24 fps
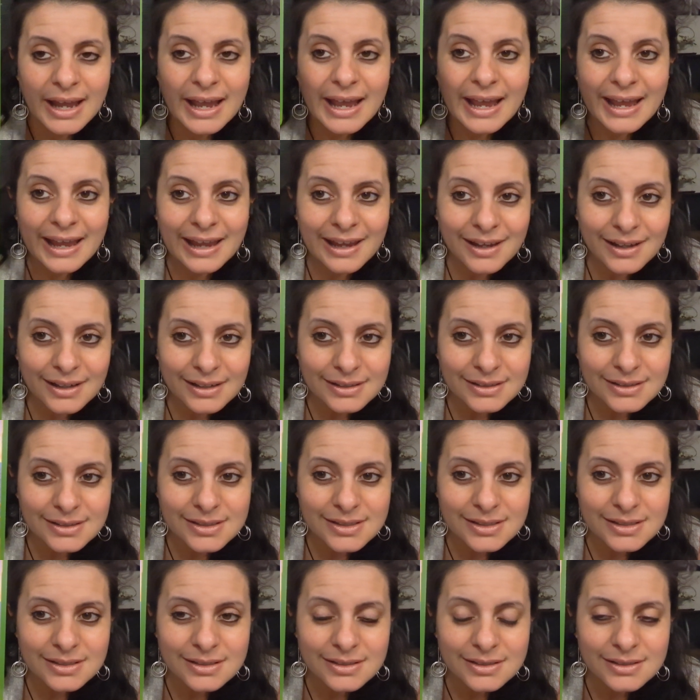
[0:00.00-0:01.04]
And
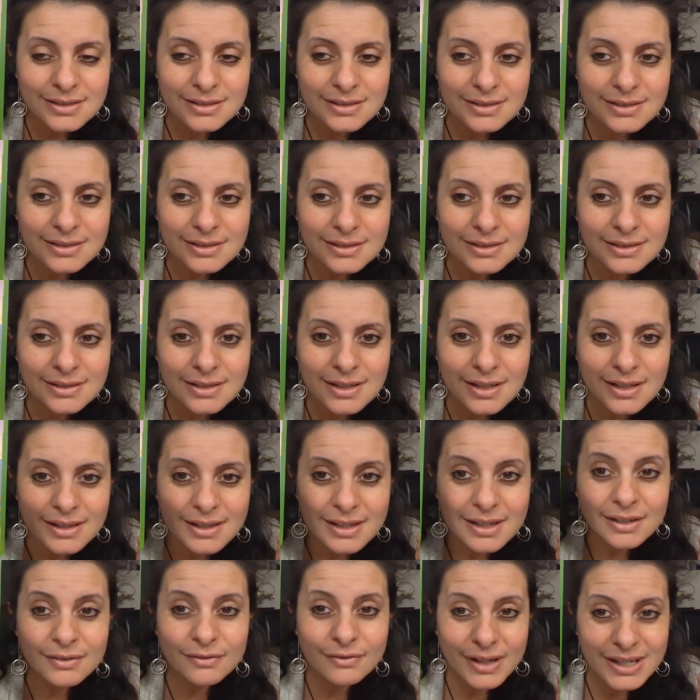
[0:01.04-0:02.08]
the
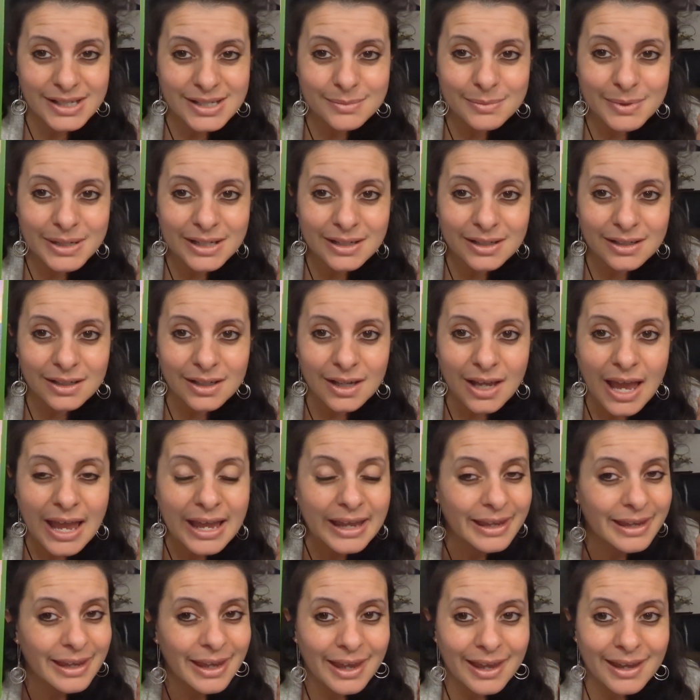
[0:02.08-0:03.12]
investment
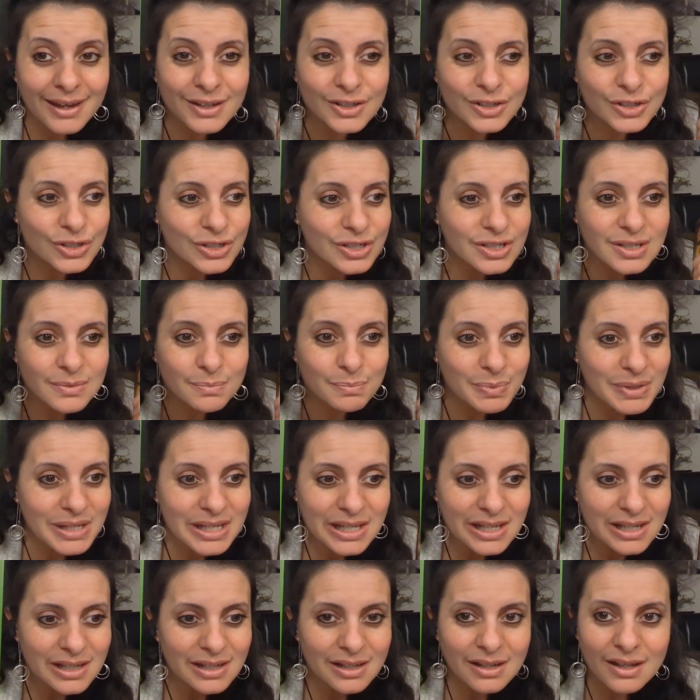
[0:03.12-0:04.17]
can't just
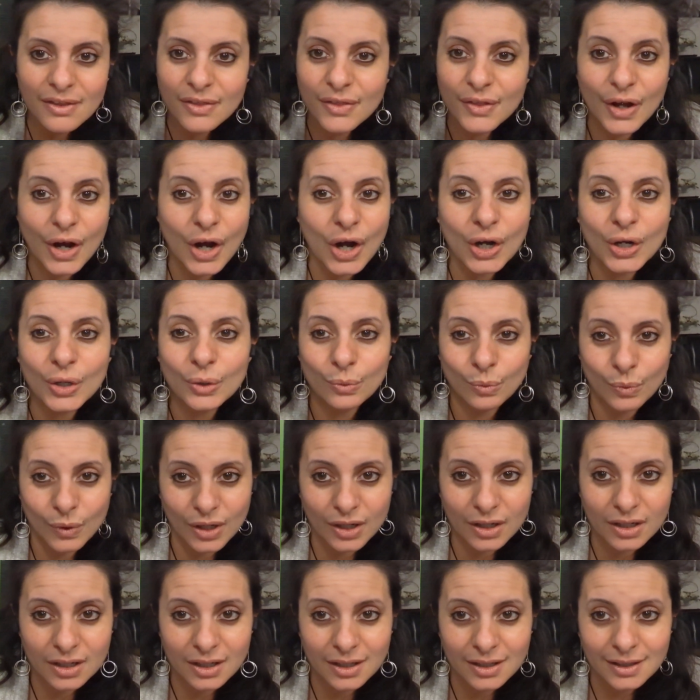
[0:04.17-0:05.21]
be the hard
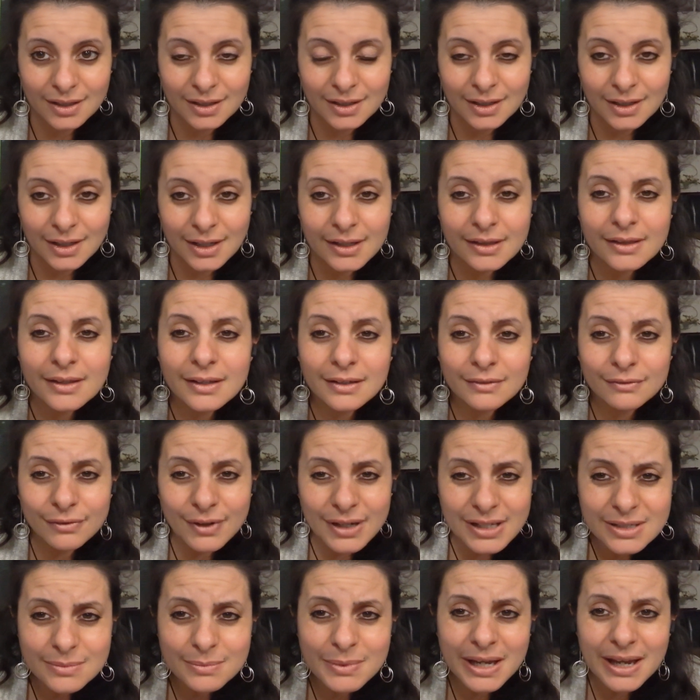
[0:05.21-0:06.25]
work. The
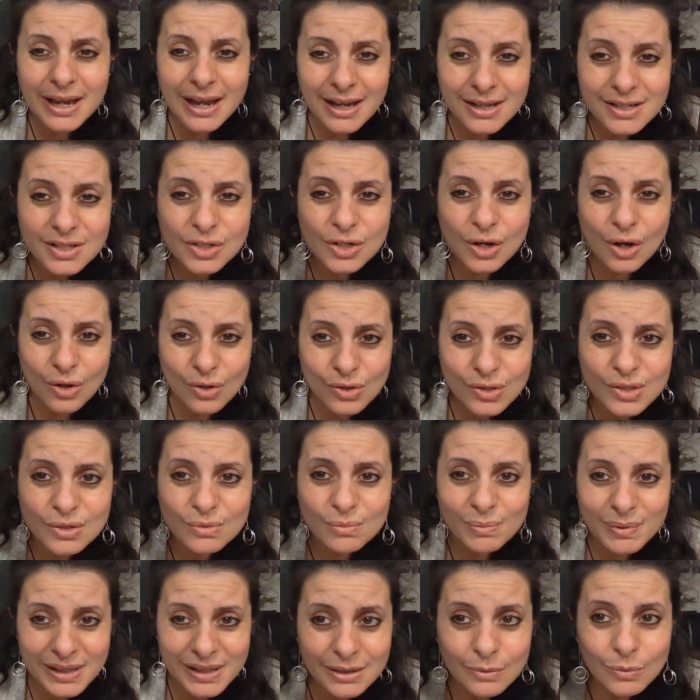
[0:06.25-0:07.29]
investment has to also
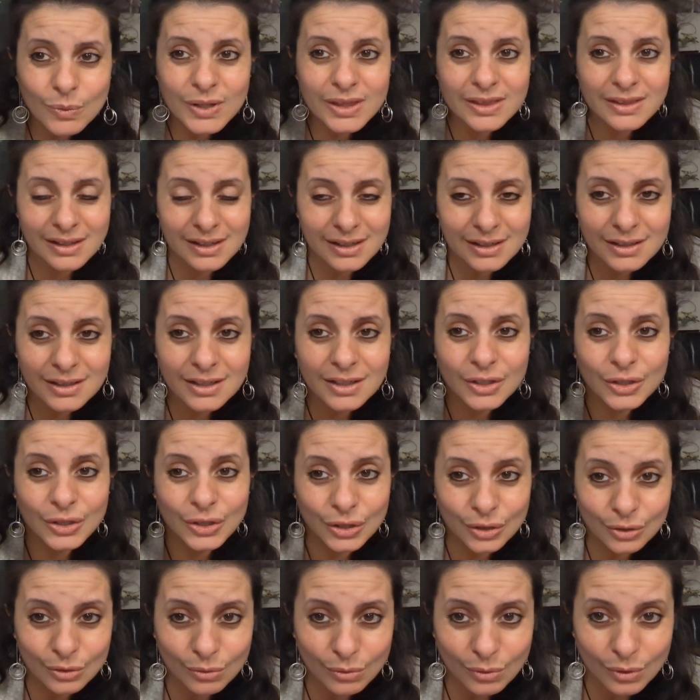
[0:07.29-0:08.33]
be within
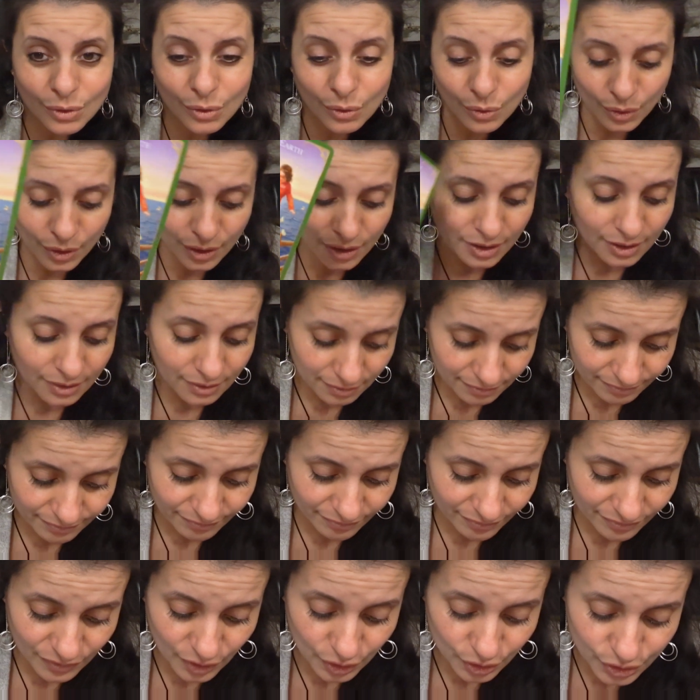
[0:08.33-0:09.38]
you, or
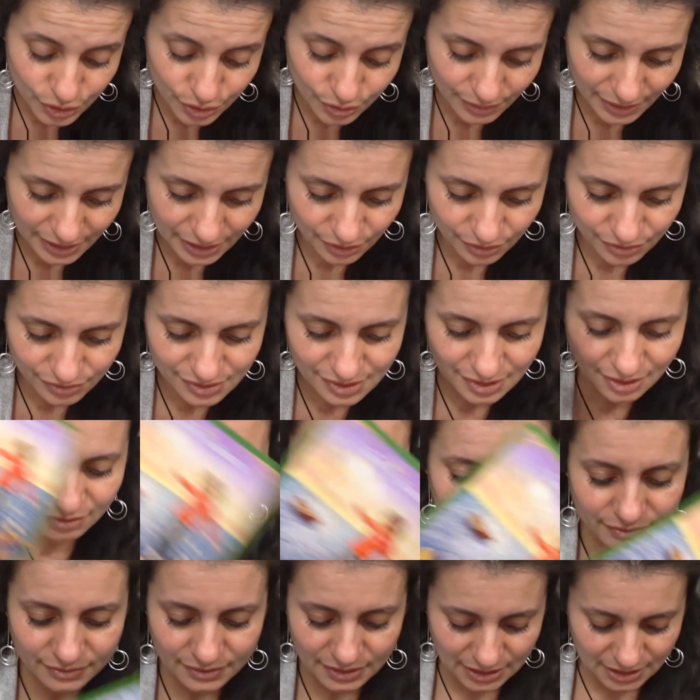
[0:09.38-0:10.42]
nurturing yourself,
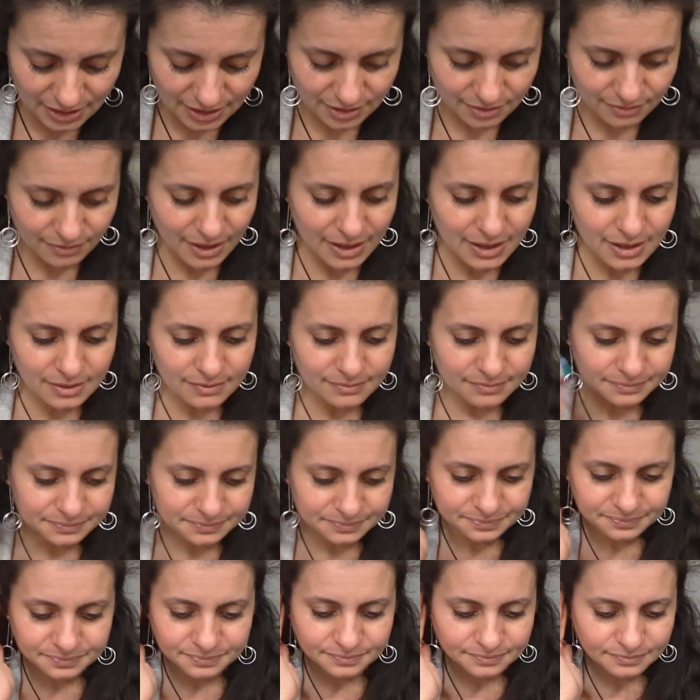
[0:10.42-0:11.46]
right?
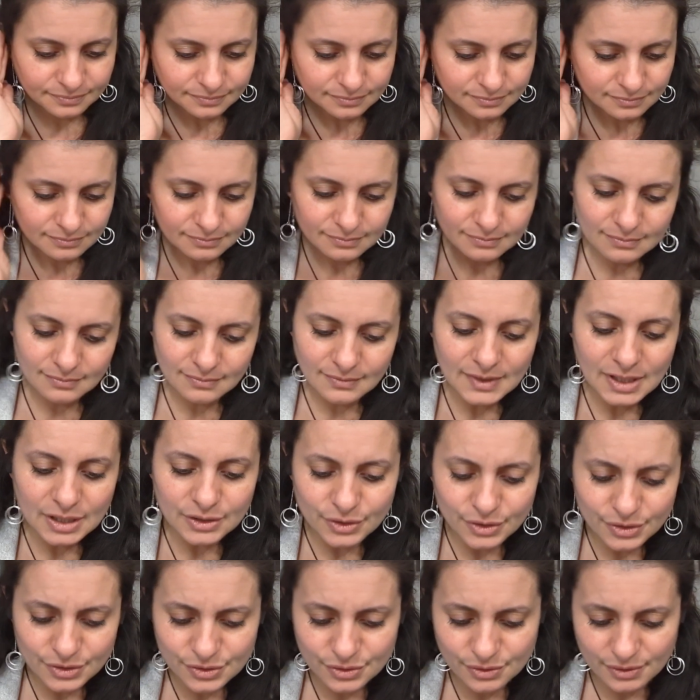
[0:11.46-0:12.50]

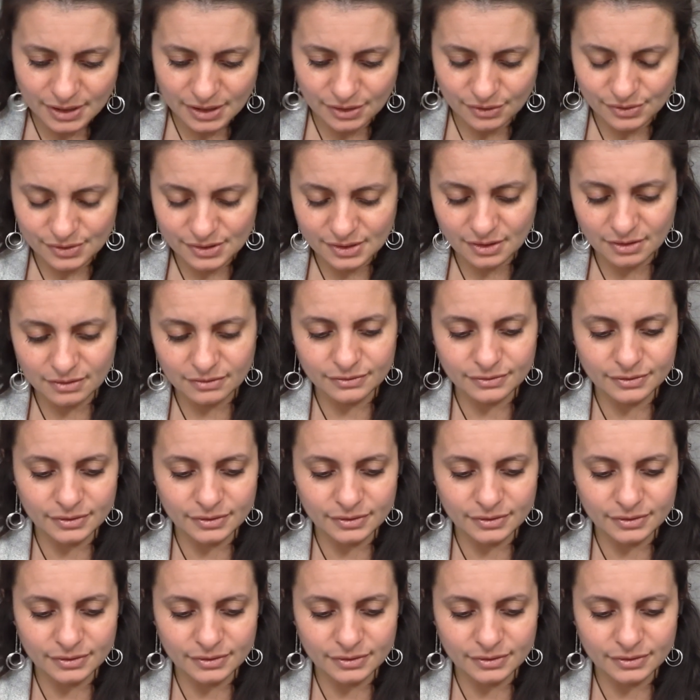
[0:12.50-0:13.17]
Nurturing yourself.